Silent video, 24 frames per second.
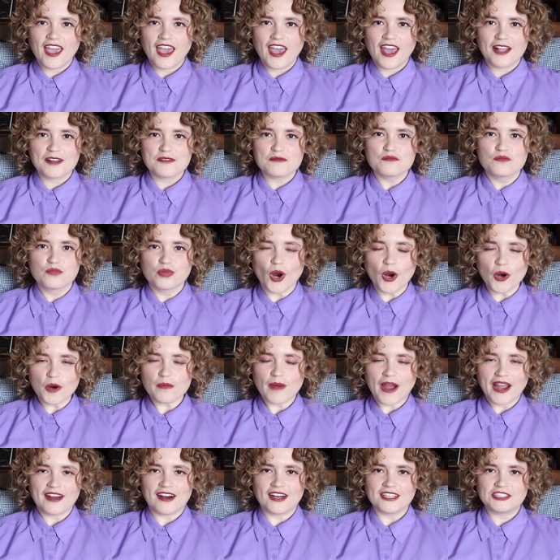it broke
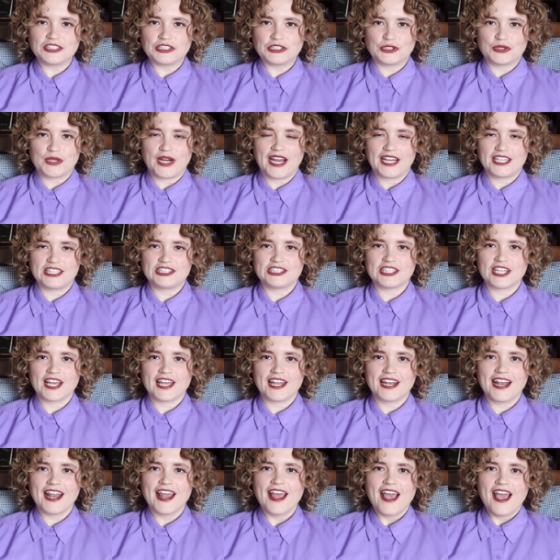my
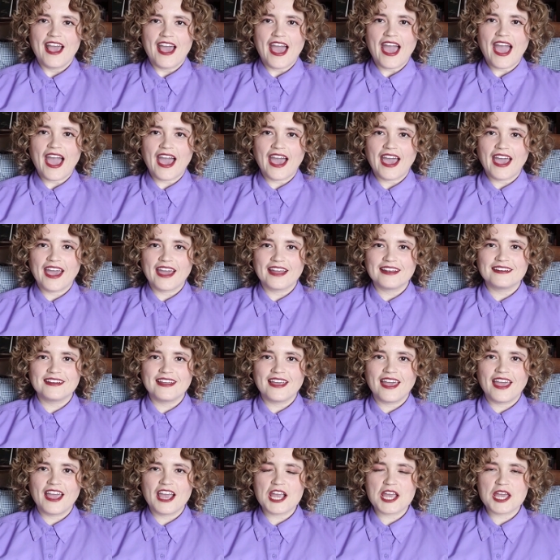concentration
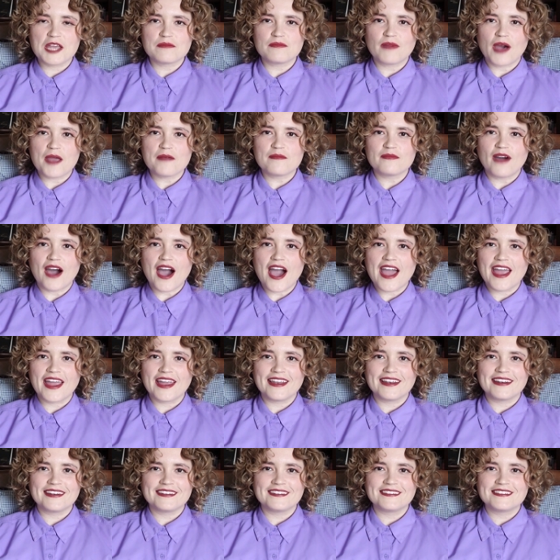and in my
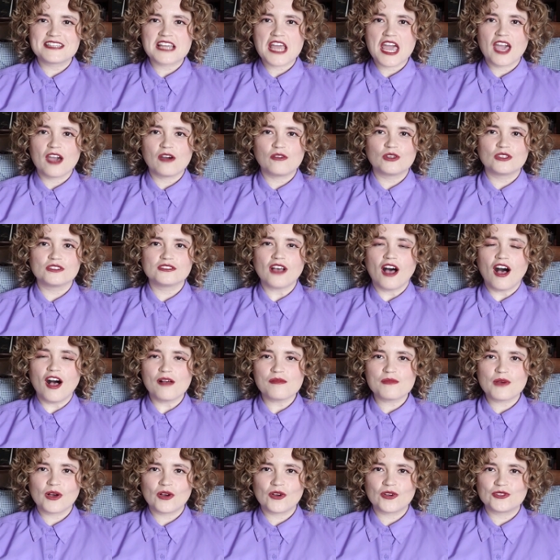mind it was
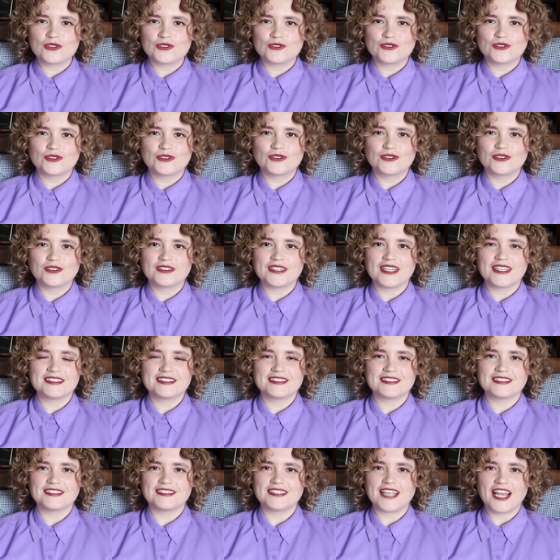almost a
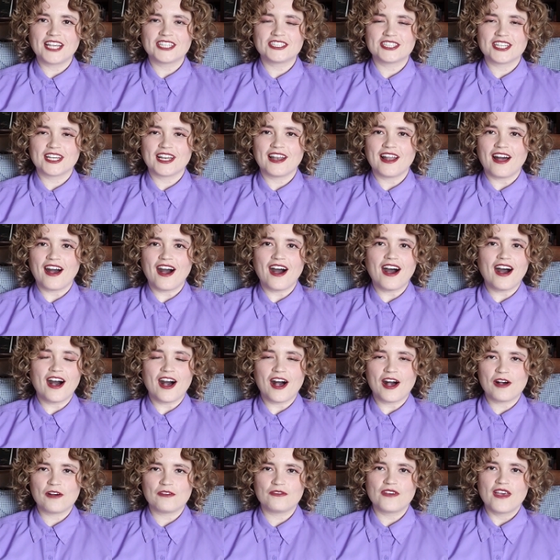sensation
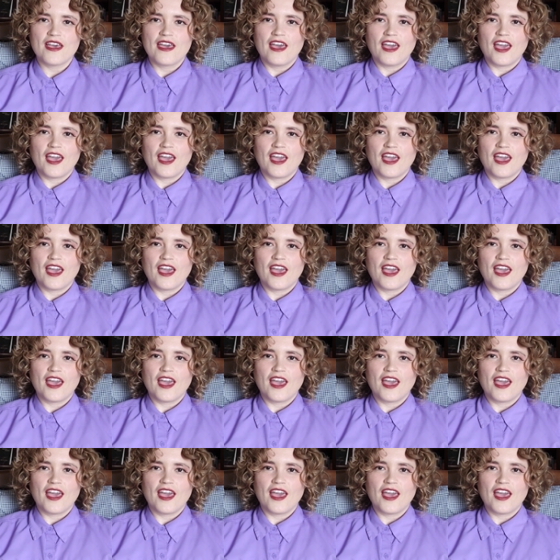of